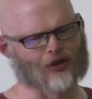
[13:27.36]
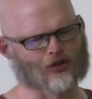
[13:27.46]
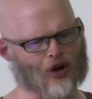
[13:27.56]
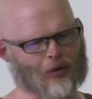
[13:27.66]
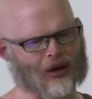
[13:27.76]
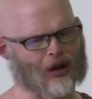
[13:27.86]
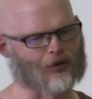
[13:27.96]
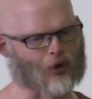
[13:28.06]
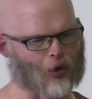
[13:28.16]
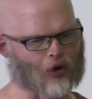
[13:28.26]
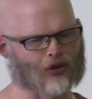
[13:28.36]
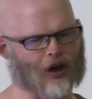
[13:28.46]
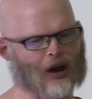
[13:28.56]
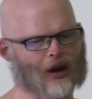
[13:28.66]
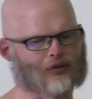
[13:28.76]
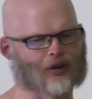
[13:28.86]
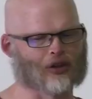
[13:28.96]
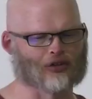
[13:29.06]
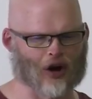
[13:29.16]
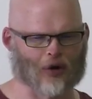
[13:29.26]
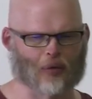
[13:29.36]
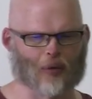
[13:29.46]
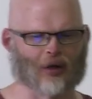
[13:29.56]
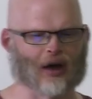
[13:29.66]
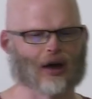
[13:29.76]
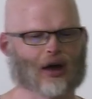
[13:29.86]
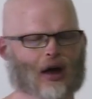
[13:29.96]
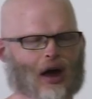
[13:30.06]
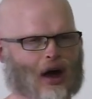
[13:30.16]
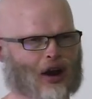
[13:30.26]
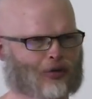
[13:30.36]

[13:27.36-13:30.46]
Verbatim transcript: in Germany, of course, and I lived in Czech Republic, and I